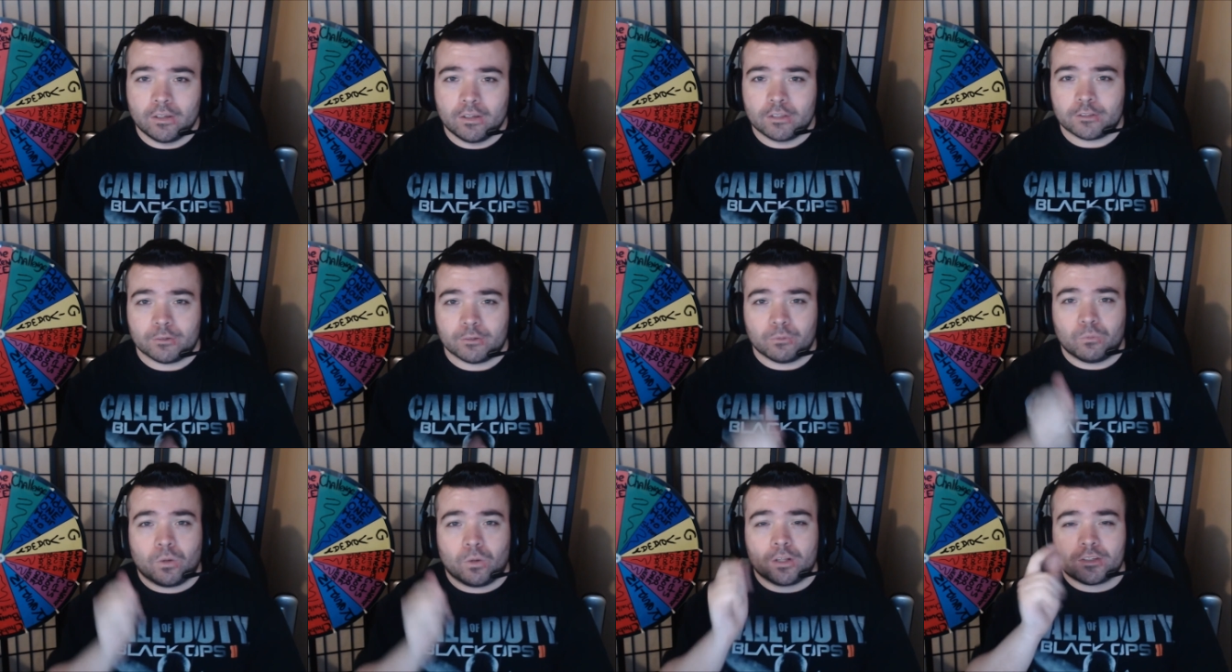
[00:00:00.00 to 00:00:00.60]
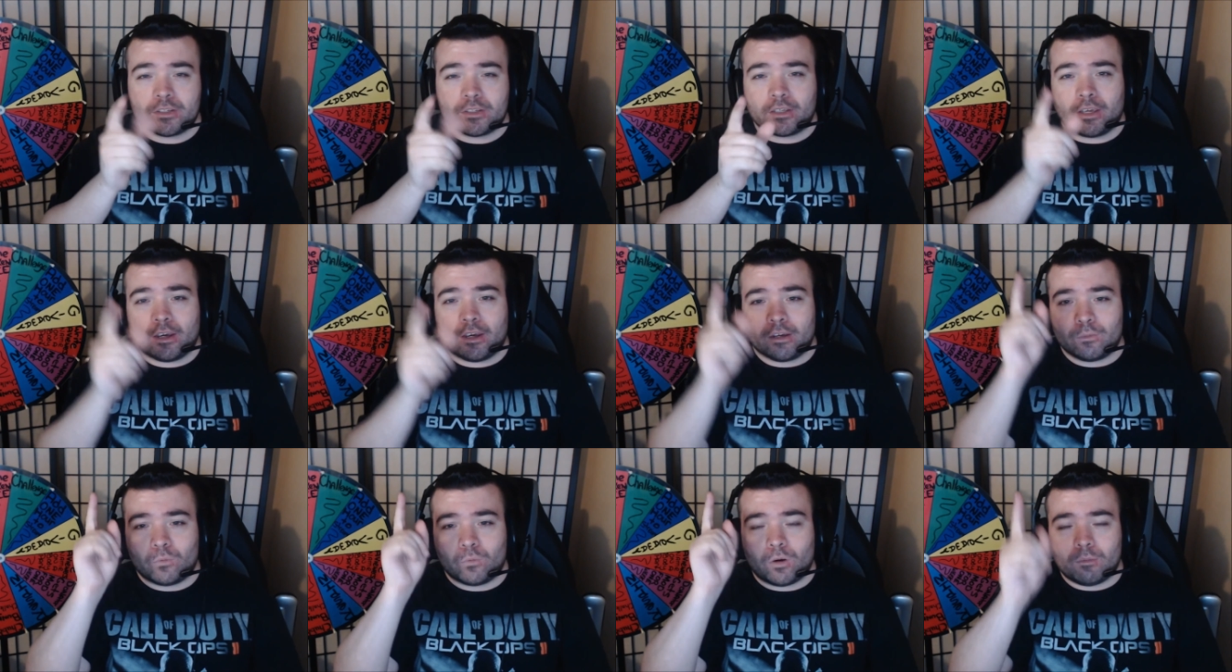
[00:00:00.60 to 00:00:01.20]
So, once
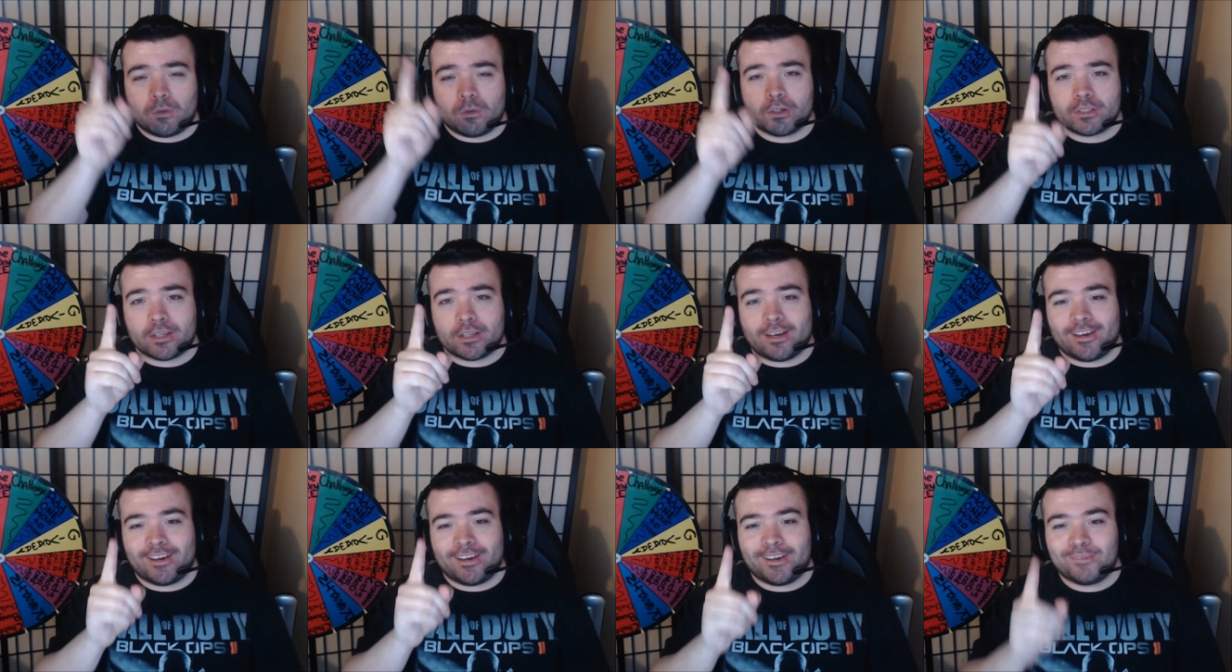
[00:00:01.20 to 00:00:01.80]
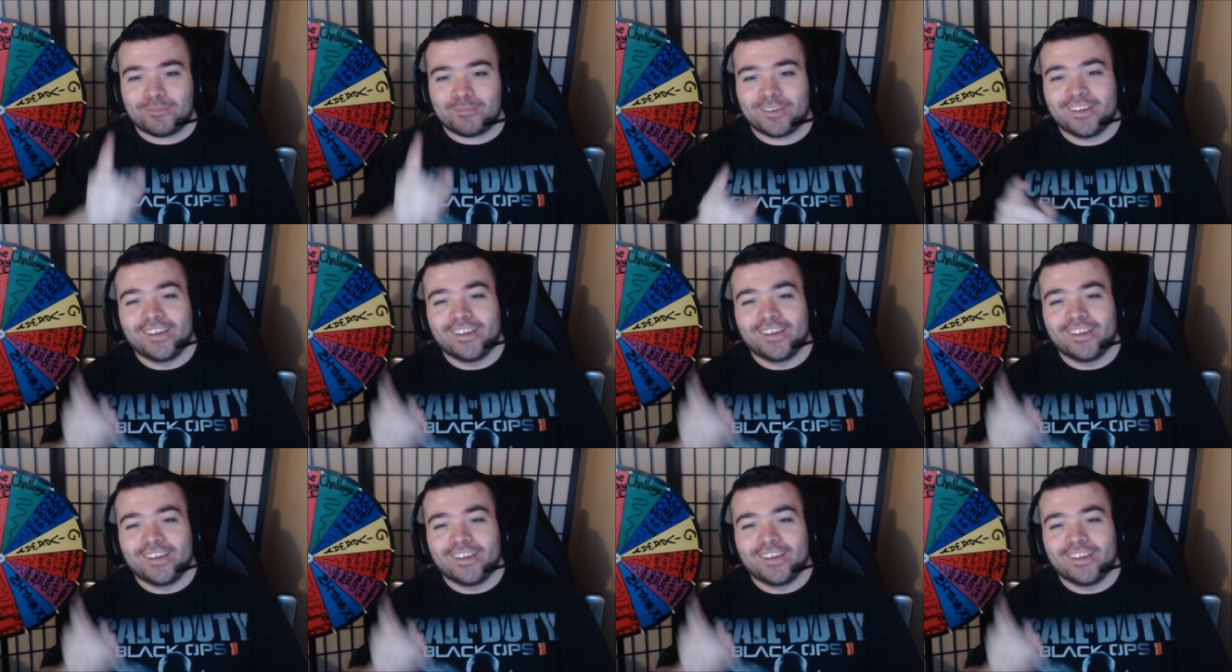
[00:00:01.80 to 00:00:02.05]
again, one more time,